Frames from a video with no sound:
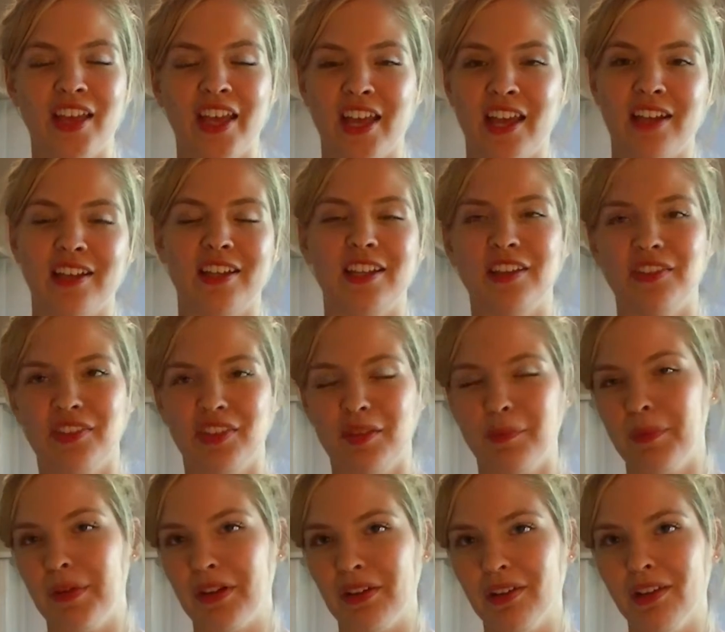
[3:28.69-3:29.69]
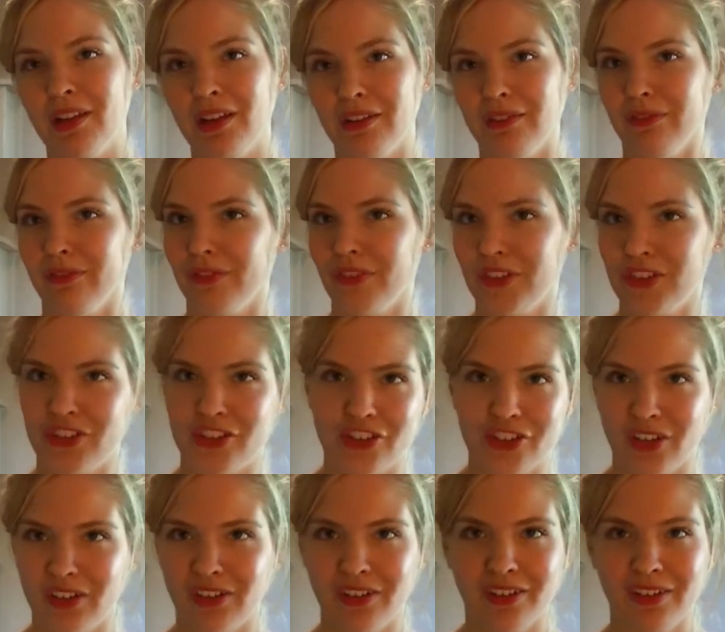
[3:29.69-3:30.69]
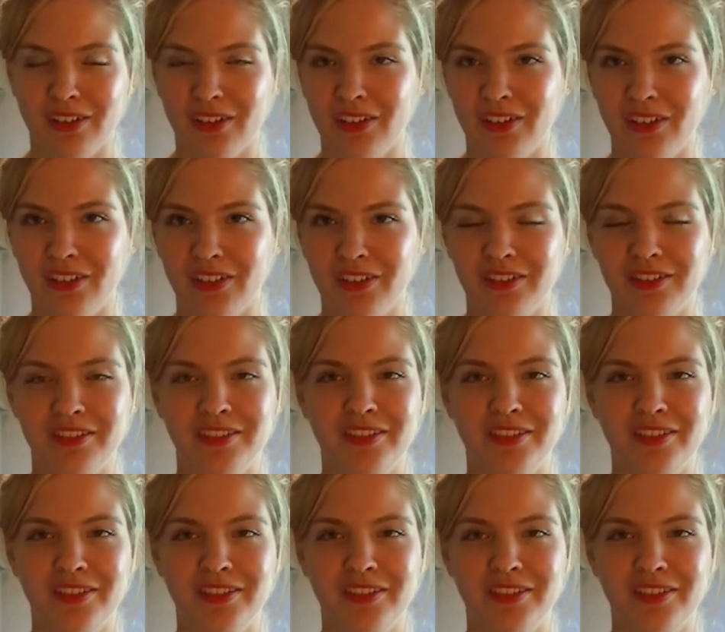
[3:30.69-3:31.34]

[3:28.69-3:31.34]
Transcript: and he is in the middle of the jungle.